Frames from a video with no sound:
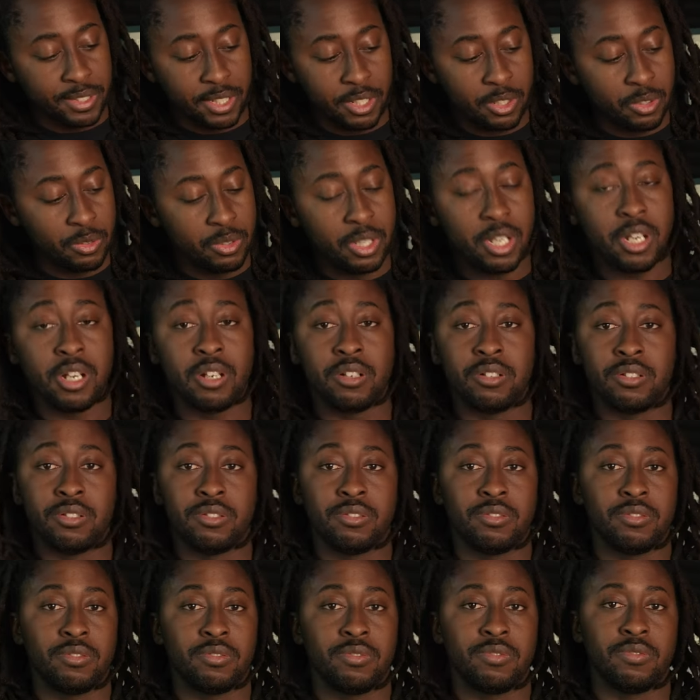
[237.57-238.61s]
say, oh no. Nah,
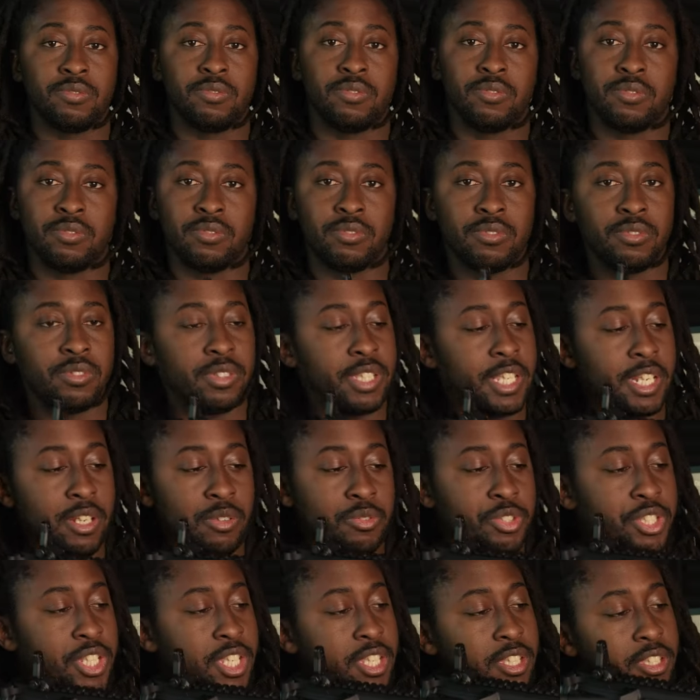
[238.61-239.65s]
they
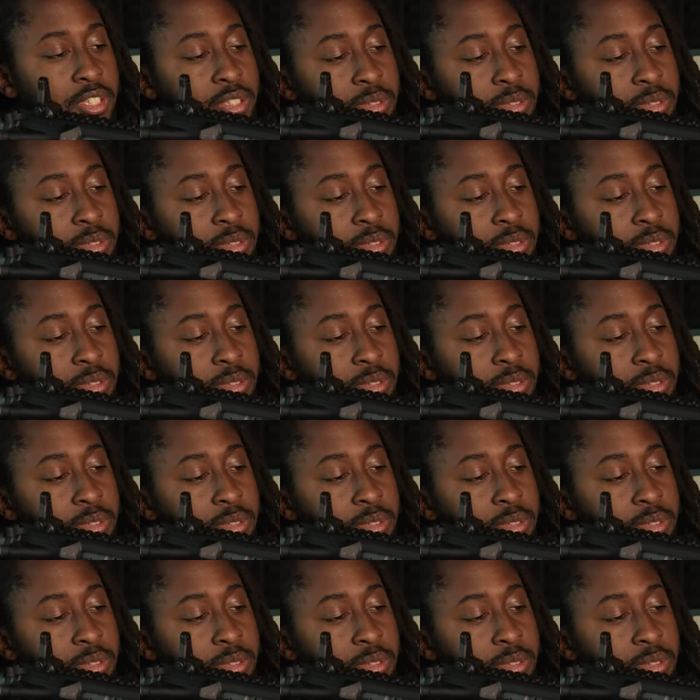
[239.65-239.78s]
don't jam.